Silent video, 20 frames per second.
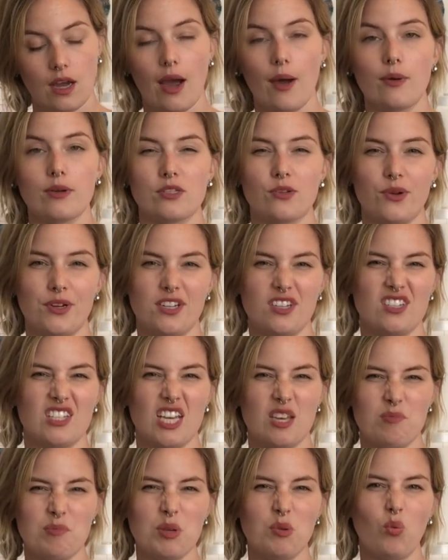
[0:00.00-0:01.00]
I was going to
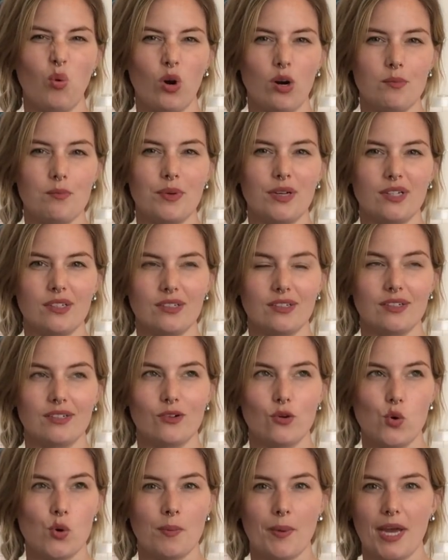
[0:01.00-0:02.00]
say be warm, but
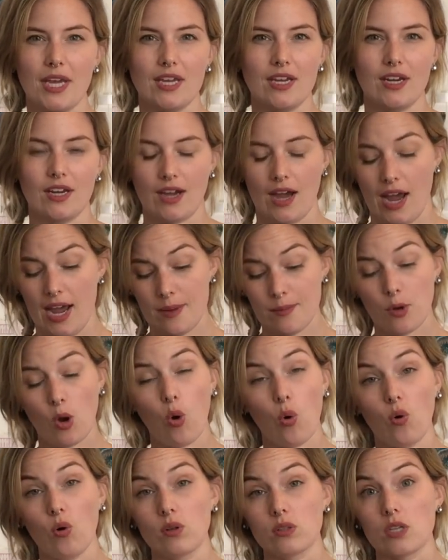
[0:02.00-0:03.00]
who am I kidding? I'm
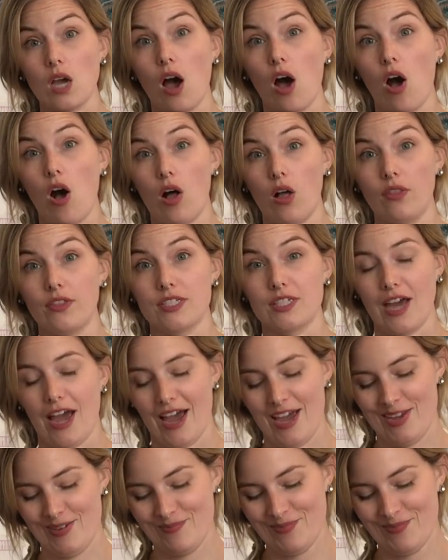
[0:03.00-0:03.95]
cold all the time.